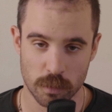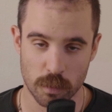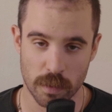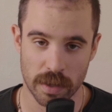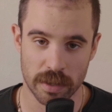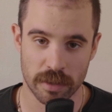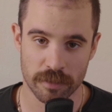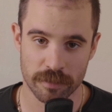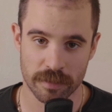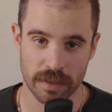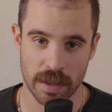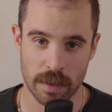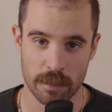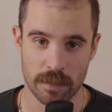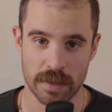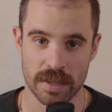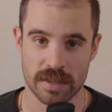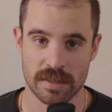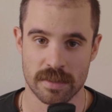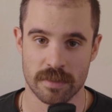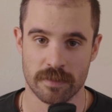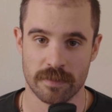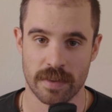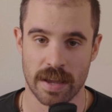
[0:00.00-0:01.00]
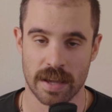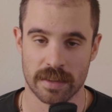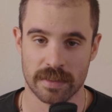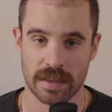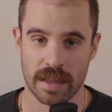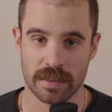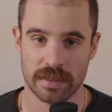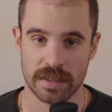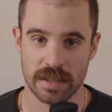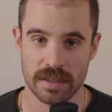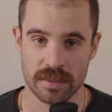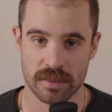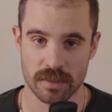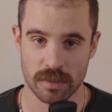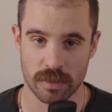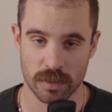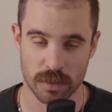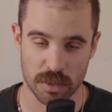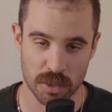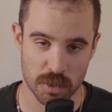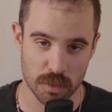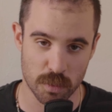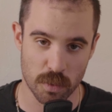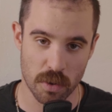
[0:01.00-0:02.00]
One of them is the fact that these are
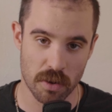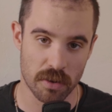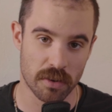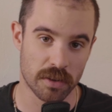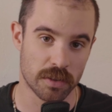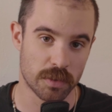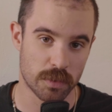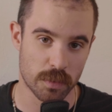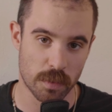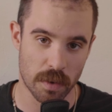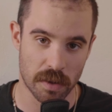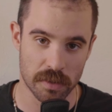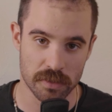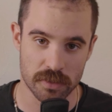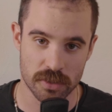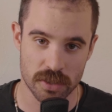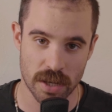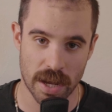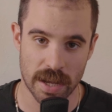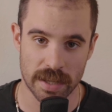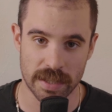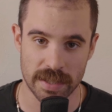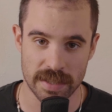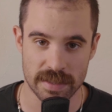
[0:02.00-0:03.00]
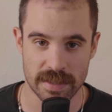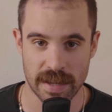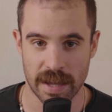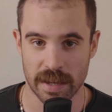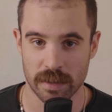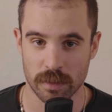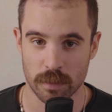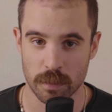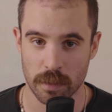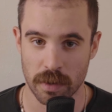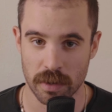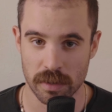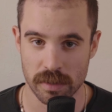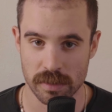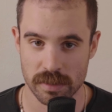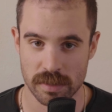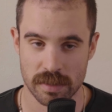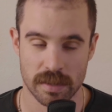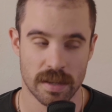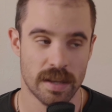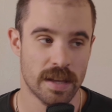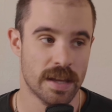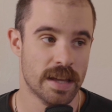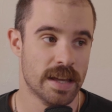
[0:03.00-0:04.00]
quote-unquote Chinese
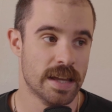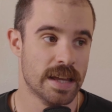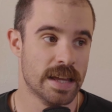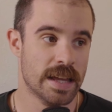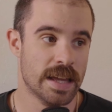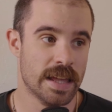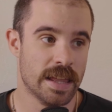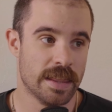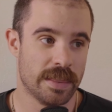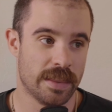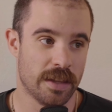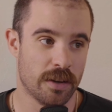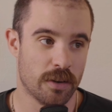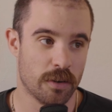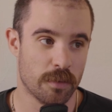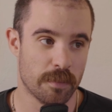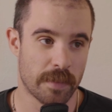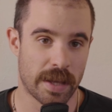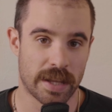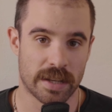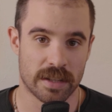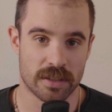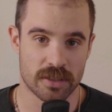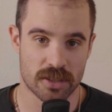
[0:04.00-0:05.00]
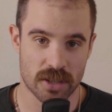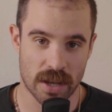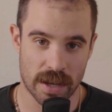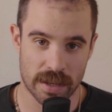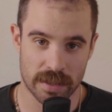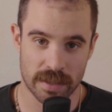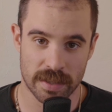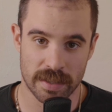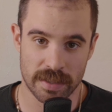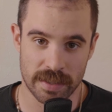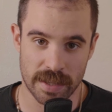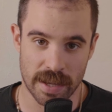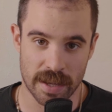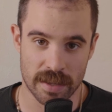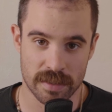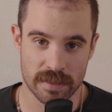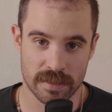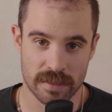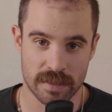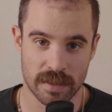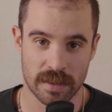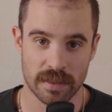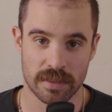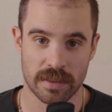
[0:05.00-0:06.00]
handlebars. They are made in China,
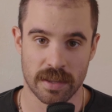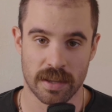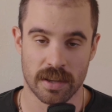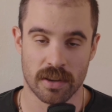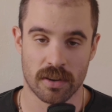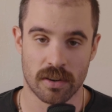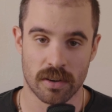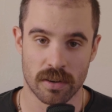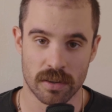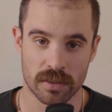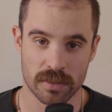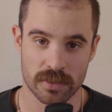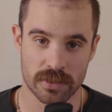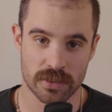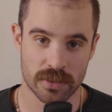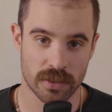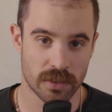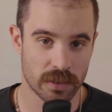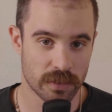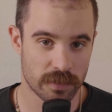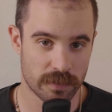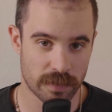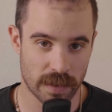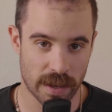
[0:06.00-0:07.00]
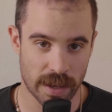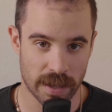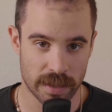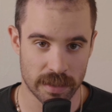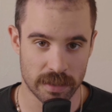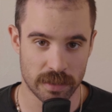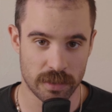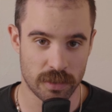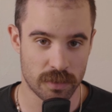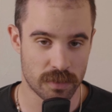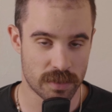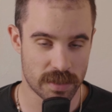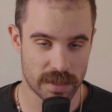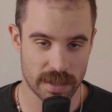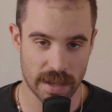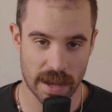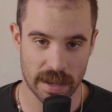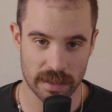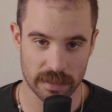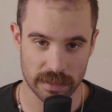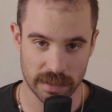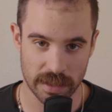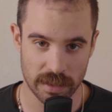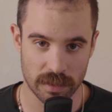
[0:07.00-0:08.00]
yes. They are certified
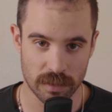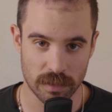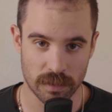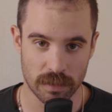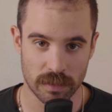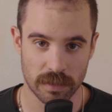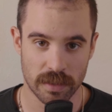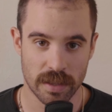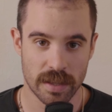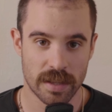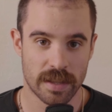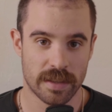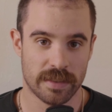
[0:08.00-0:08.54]
UCI legal.